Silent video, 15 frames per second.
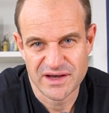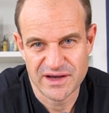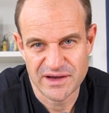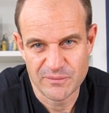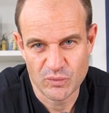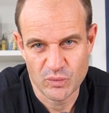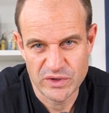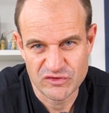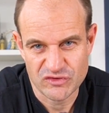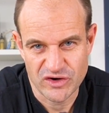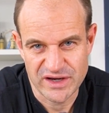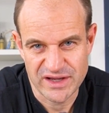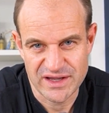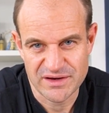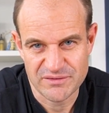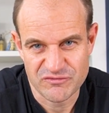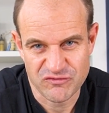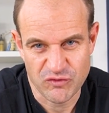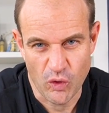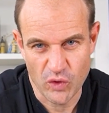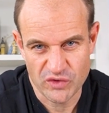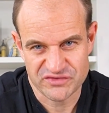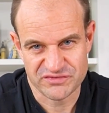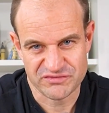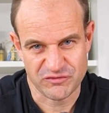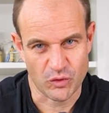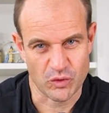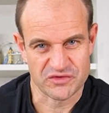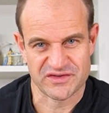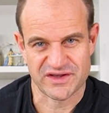um, we try and get force
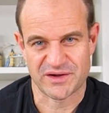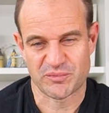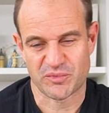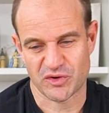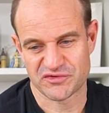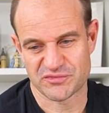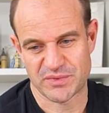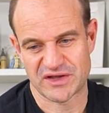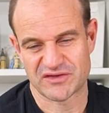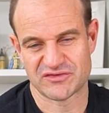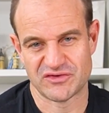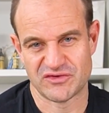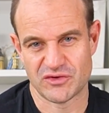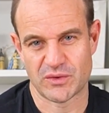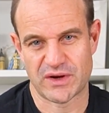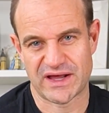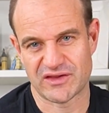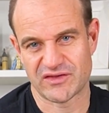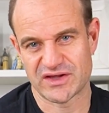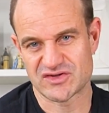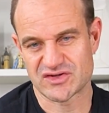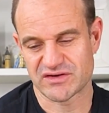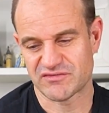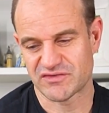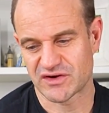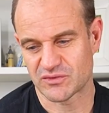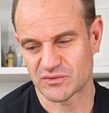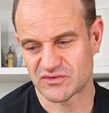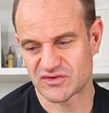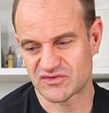force our prospects to do in our lead gen
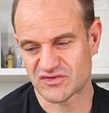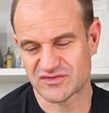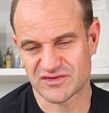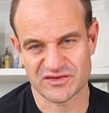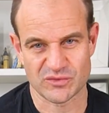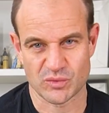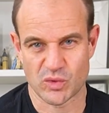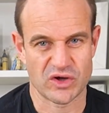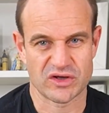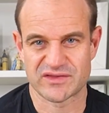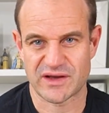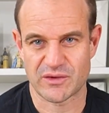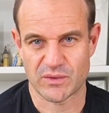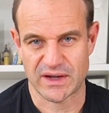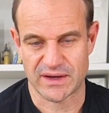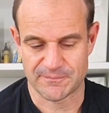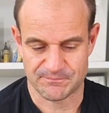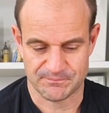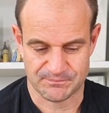funnels. It just doesn't work that way.